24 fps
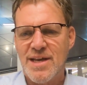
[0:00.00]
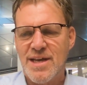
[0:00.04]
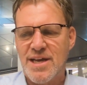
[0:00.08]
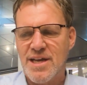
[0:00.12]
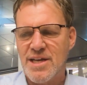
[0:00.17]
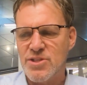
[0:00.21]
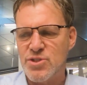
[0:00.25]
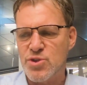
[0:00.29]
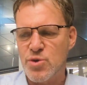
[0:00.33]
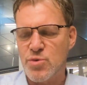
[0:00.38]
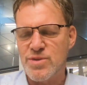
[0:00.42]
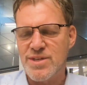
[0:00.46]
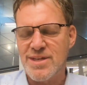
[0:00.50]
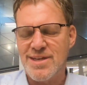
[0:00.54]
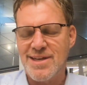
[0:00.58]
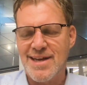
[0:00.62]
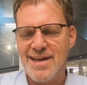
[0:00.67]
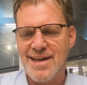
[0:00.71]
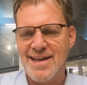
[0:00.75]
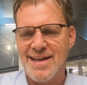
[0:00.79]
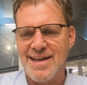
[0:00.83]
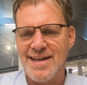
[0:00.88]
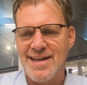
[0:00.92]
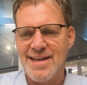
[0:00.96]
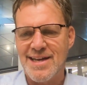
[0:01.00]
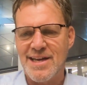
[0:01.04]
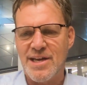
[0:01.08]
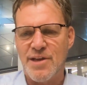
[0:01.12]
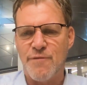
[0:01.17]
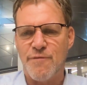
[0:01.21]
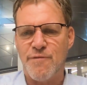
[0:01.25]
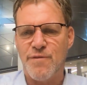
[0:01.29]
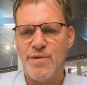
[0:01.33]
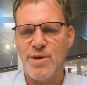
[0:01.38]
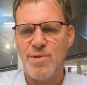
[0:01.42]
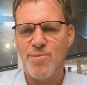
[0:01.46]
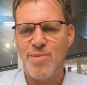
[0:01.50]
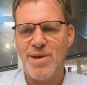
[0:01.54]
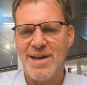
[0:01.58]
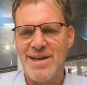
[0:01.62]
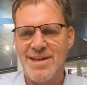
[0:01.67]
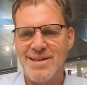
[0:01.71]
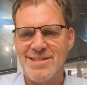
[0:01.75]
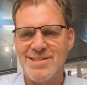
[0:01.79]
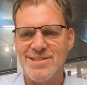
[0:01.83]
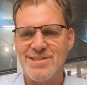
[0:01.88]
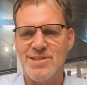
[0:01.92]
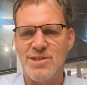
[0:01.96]
And so today,
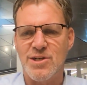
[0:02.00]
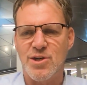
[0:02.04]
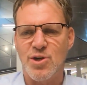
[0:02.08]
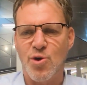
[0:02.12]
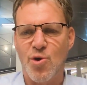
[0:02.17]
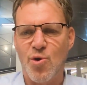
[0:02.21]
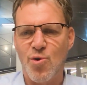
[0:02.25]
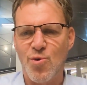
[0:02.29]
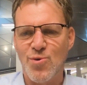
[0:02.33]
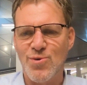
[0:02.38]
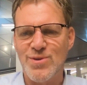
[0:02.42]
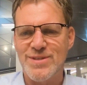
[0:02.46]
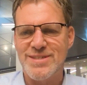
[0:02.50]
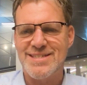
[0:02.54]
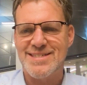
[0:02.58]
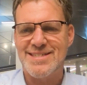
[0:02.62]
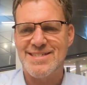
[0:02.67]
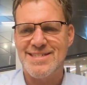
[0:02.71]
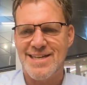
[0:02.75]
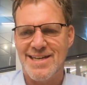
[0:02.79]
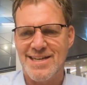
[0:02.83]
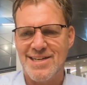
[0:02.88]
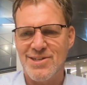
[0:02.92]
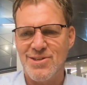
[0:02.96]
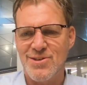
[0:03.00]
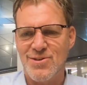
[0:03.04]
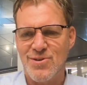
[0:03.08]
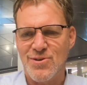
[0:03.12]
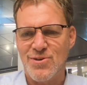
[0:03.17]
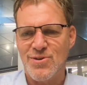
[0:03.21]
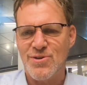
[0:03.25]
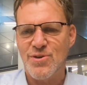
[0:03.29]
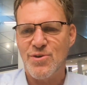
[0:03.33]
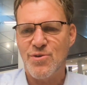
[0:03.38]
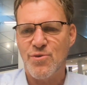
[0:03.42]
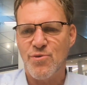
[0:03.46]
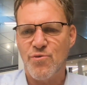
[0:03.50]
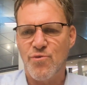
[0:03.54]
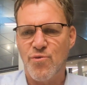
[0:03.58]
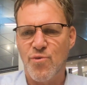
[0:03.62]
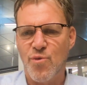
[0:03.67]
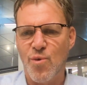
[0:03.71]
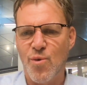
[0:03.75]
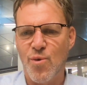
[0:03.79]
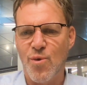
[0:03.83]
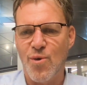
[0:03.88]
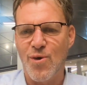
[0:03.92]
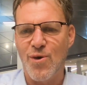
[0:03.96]
InfiniBand is the gold standard
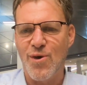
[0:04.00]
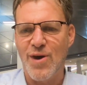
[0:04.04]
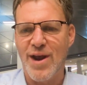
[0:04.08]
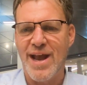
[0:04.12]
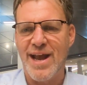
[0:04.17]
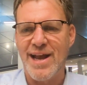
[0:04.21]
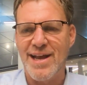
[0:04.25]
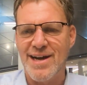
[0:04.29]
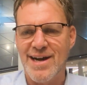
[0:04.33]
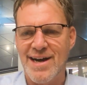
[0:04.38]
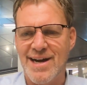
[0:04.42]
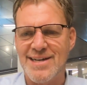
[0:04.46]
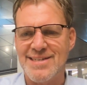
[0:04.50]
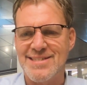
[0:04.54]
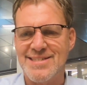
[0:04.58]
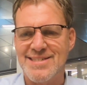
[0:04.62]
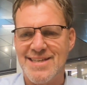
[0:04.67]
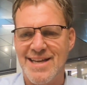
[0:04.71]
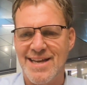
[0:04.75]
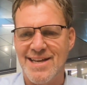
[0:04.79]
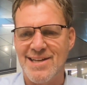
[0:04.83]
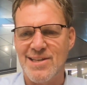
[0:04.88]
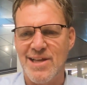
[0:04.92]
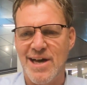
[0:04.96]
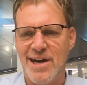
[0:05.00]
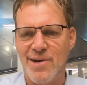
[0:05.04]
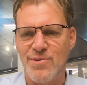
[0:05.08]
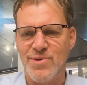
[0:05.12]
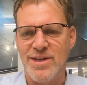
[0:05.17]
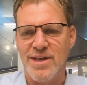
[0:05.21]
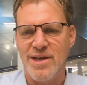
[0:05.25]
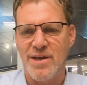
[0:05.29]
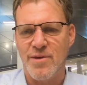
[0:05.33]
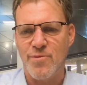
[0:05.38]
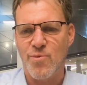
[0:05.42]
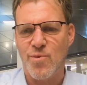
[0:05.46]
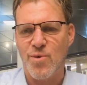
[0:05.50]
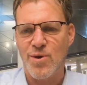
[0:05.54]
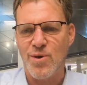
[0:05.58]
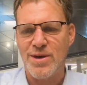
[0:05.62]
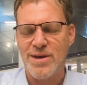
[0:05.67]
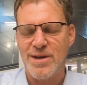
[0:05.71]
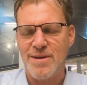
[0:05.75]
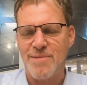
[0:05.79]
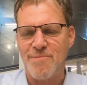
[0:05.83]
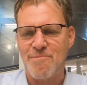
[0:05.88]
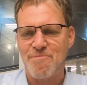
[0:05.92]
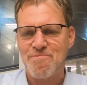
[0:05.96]
for AI scale out
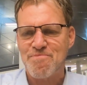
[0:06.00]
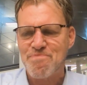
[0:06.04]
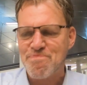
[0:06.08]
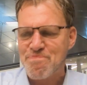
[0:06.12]
networking.